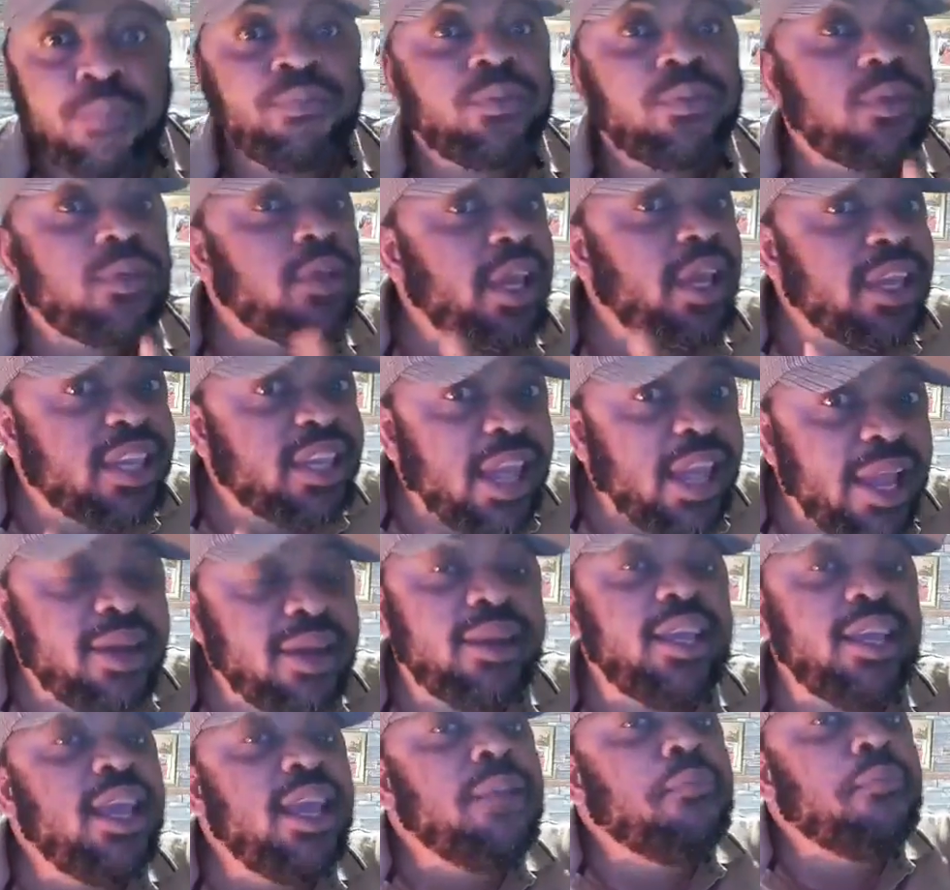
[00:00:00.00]
Again,
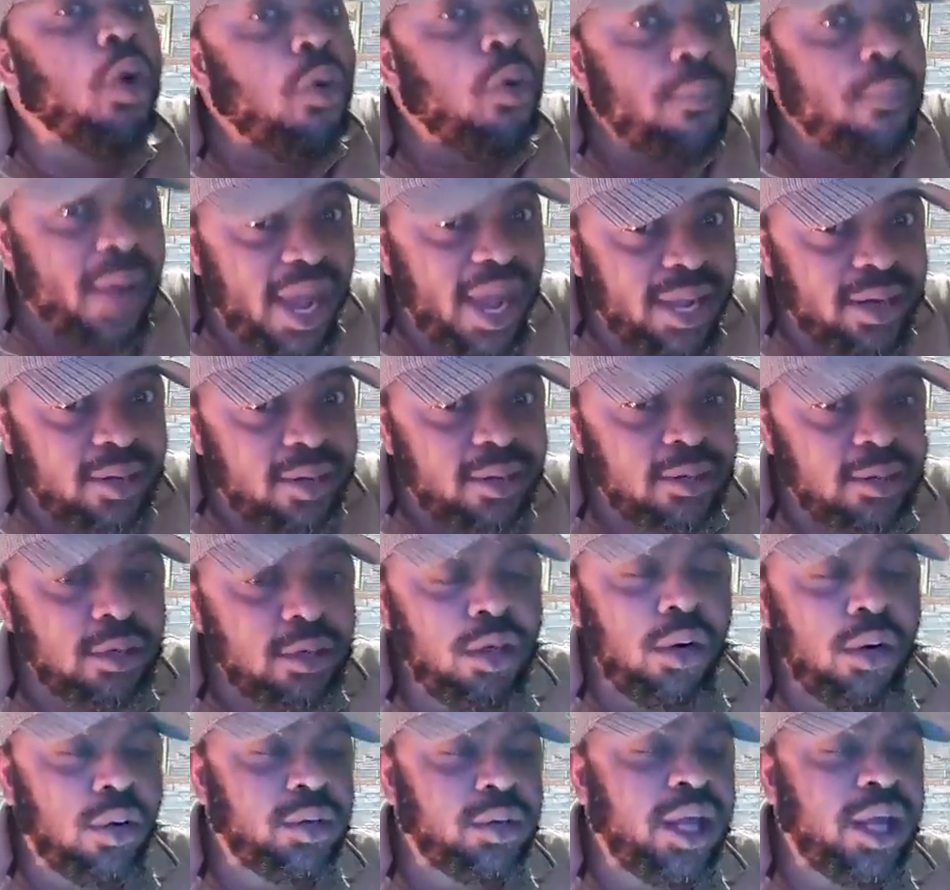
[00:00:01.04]
Igbo man,
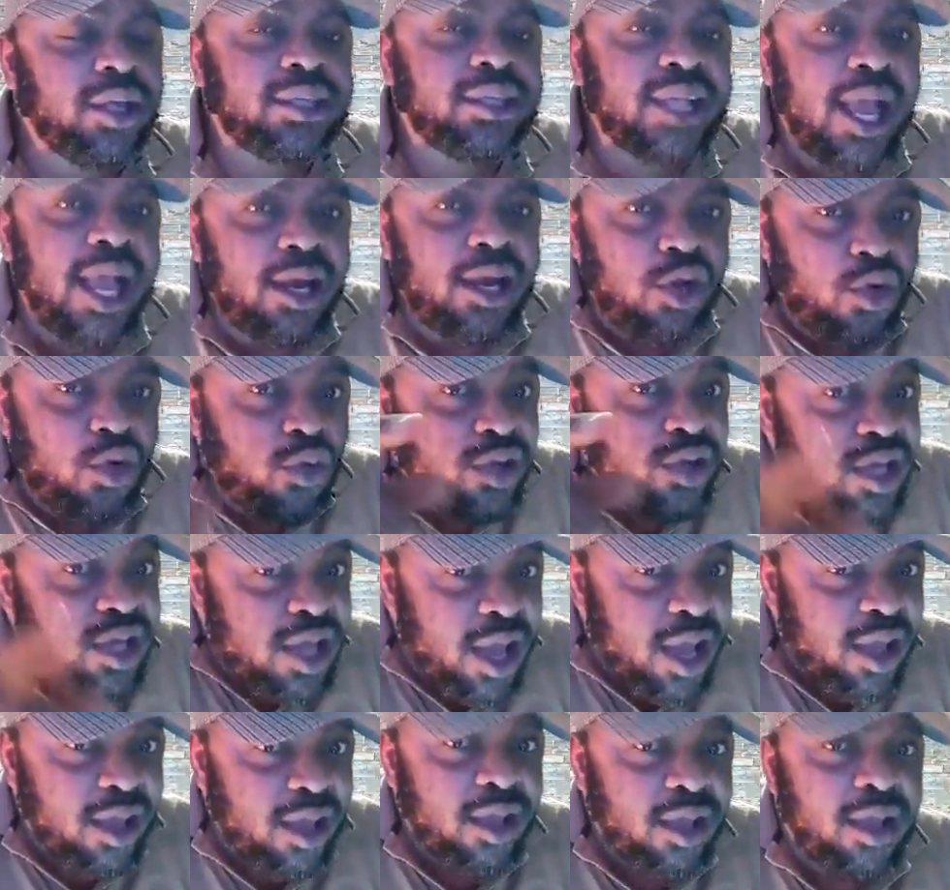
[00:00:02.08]
they tell you
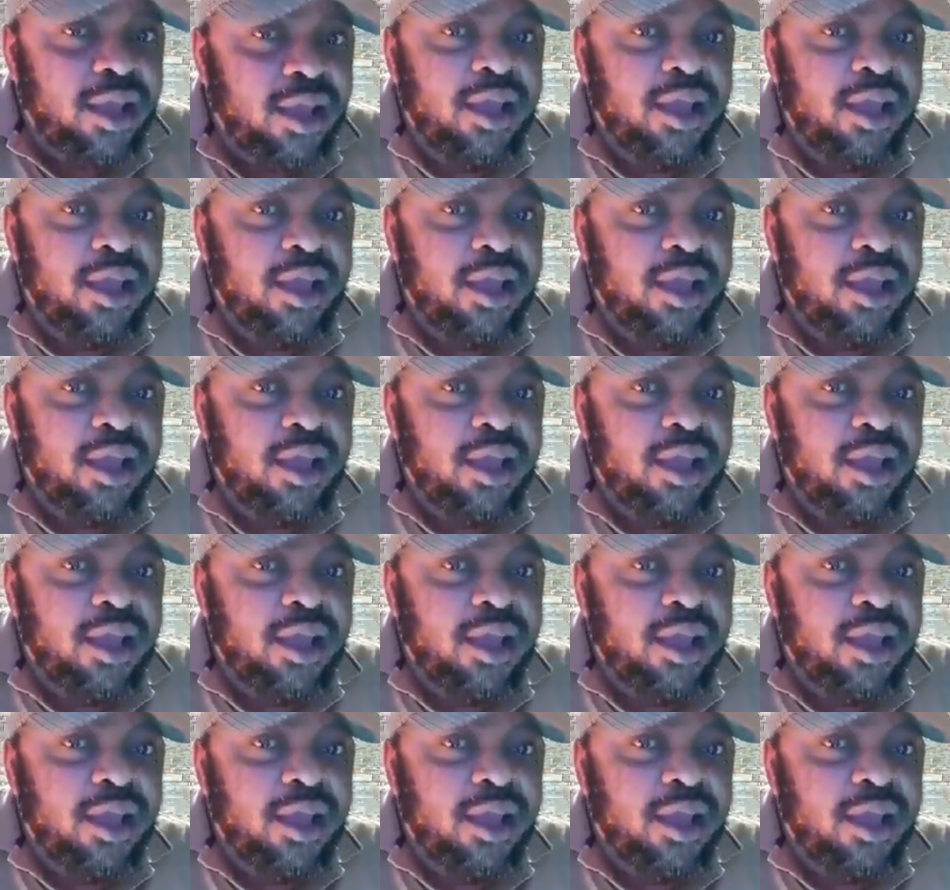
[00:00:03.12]
here,